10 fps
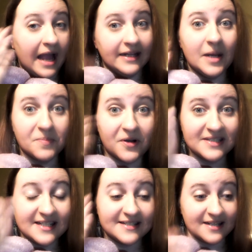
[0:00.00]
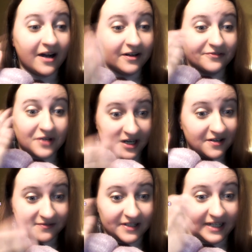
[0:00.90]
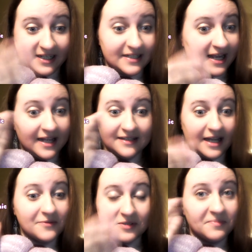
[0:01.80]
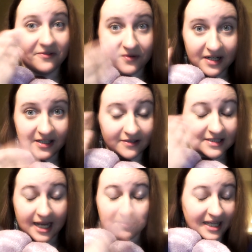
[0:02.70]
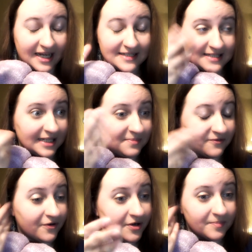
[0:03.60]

in a process of recovering, and I will be for a long time, like I said before.